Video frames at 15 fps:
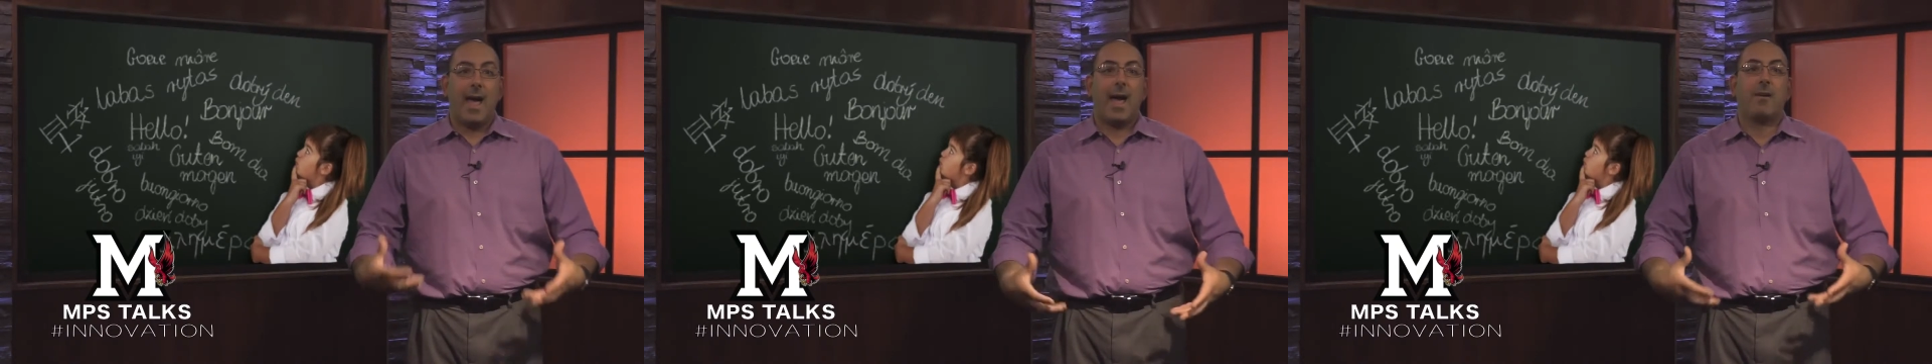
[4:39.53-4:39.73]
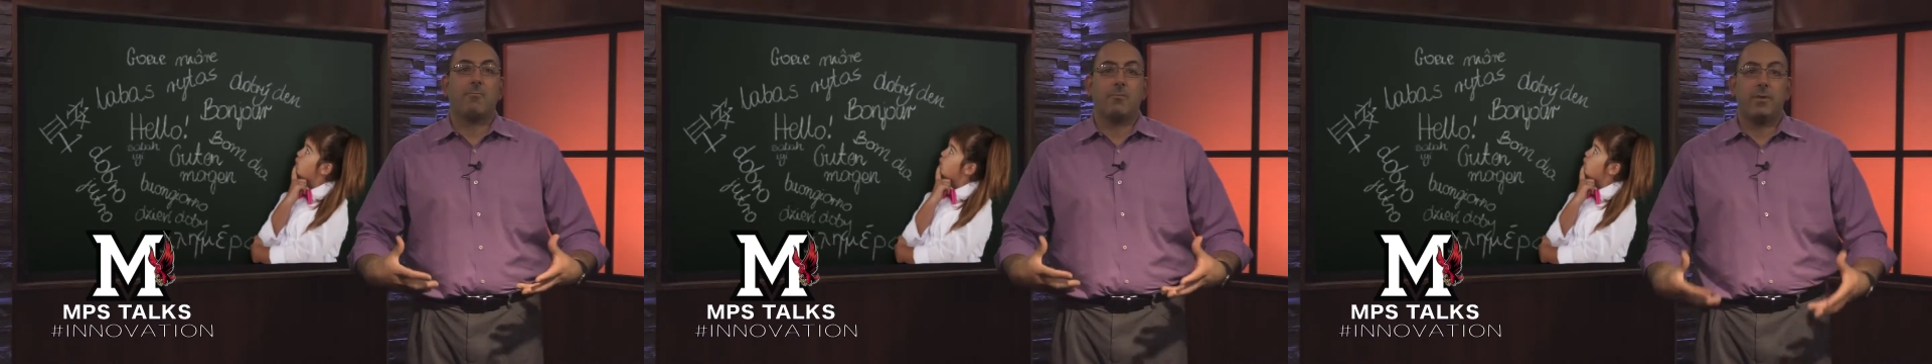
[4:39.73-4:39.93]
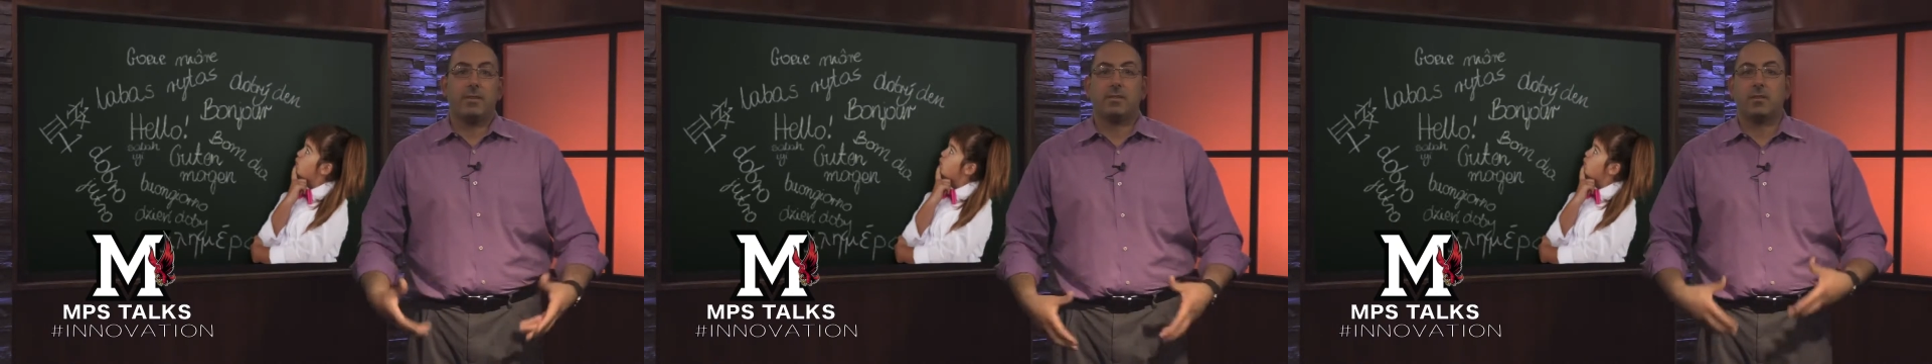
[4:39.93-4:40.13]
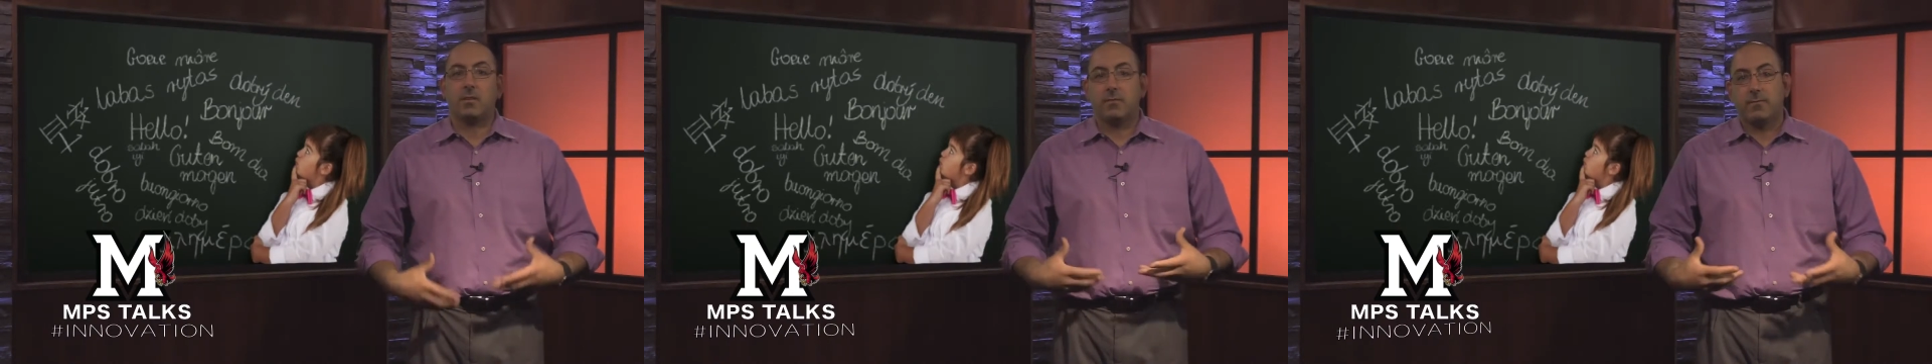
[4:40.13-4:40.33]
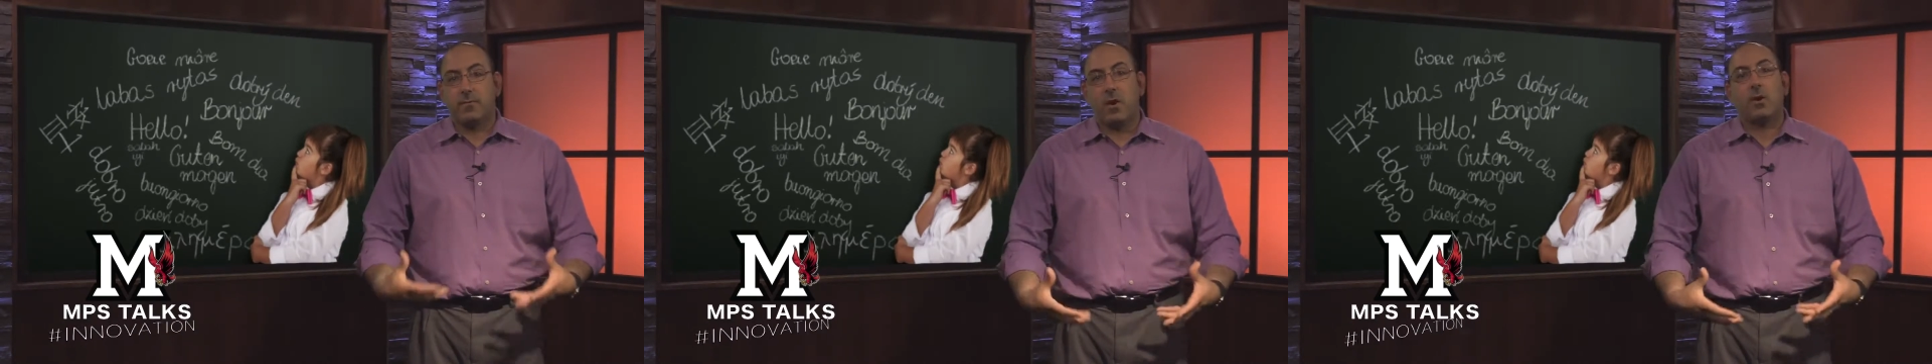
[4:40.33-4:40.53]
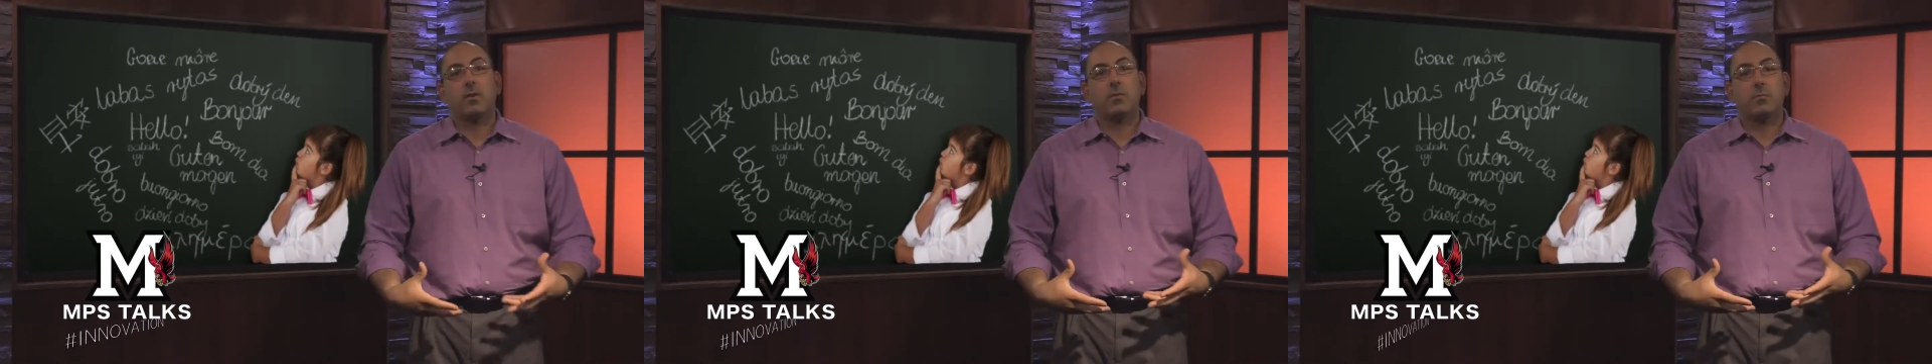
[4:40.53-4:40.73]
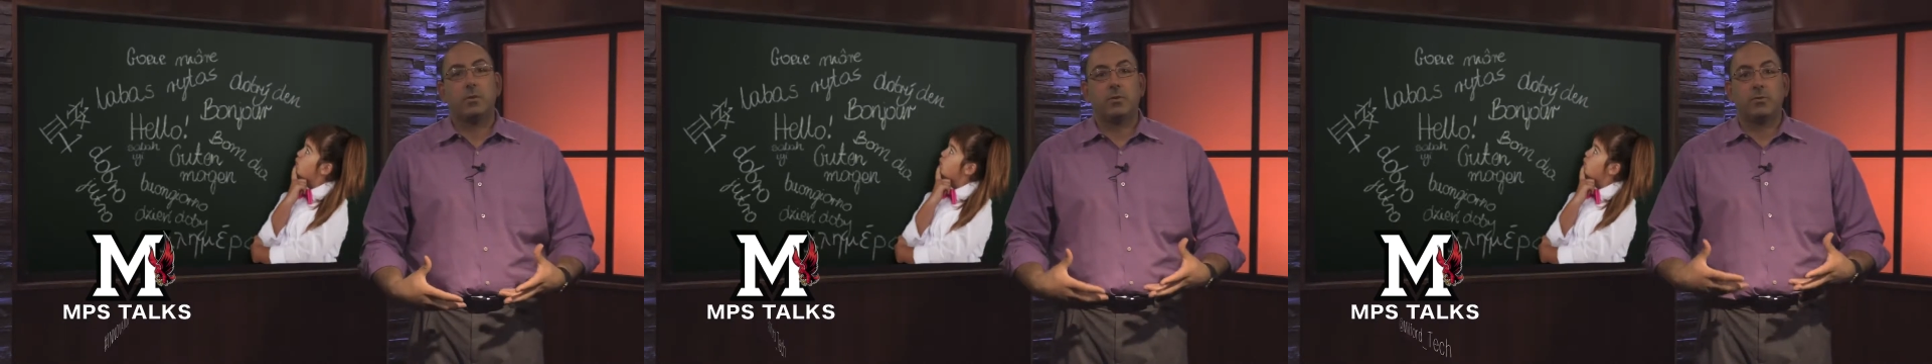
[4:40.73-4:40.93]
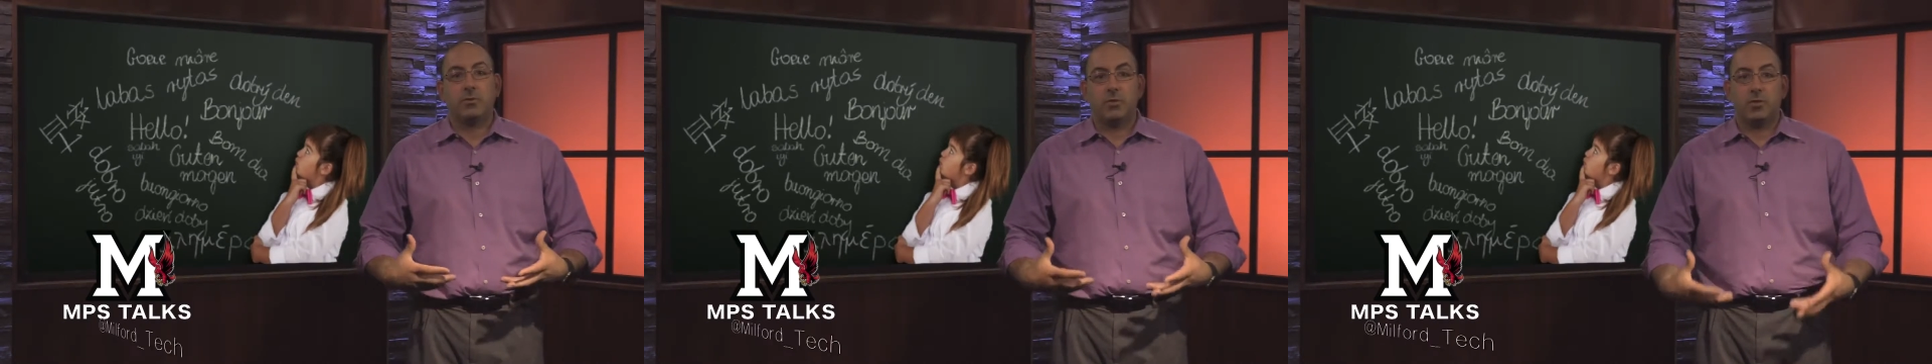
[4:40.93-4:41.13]
at risk or
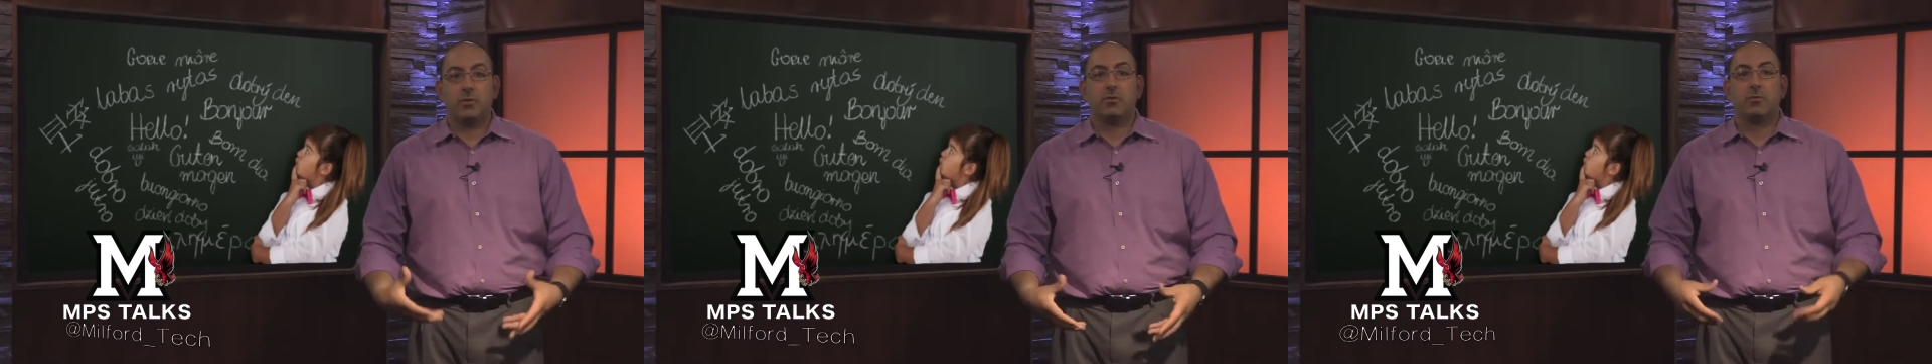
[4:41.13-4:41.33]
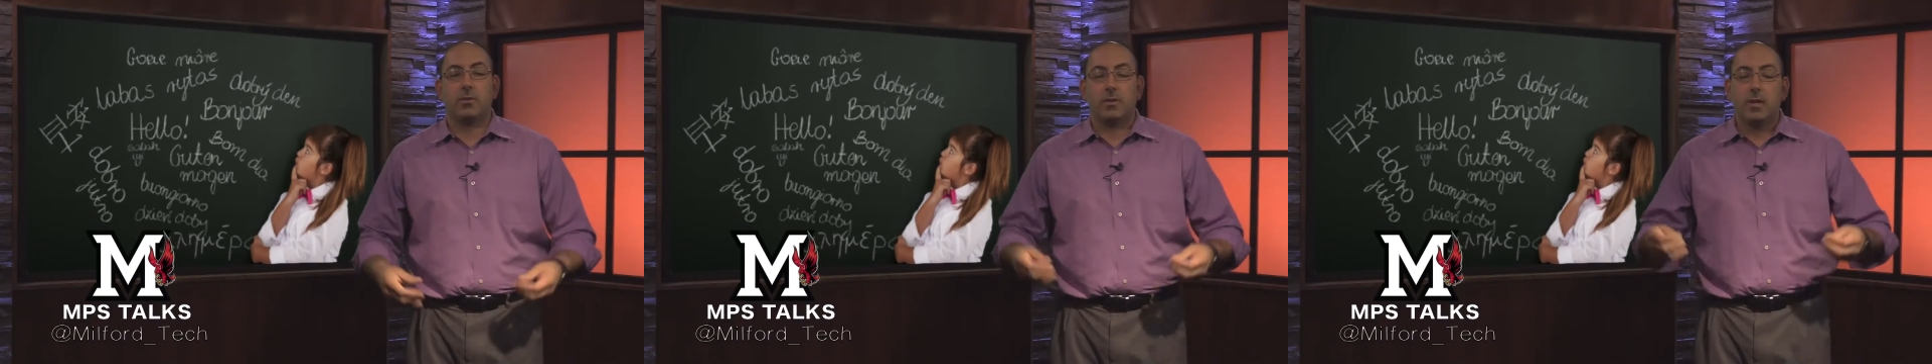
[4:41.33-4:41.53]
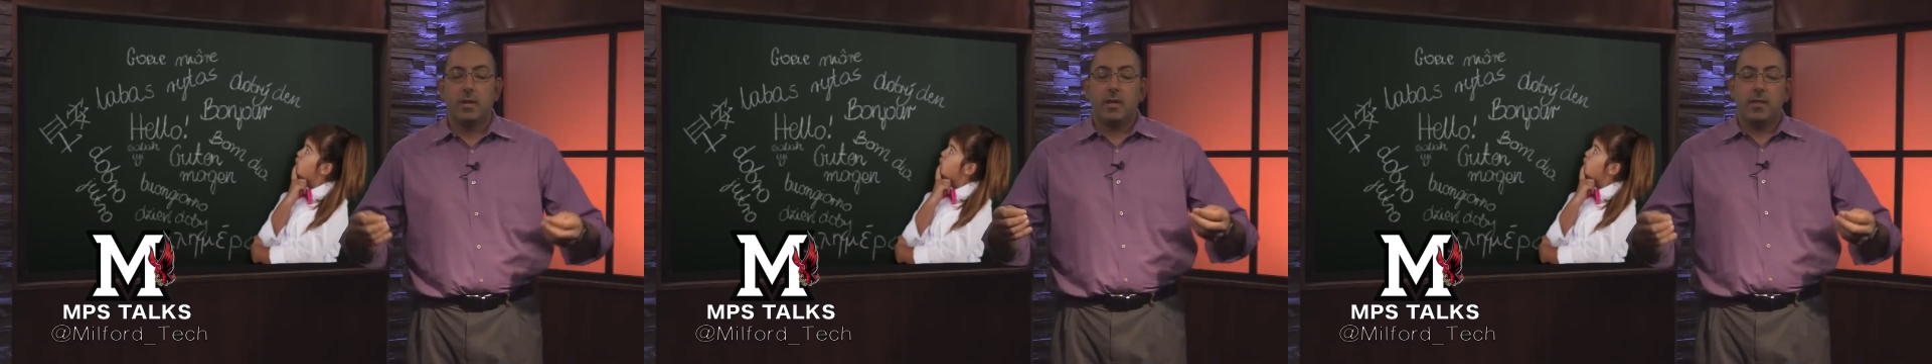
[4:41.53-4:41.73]
vulnerable children,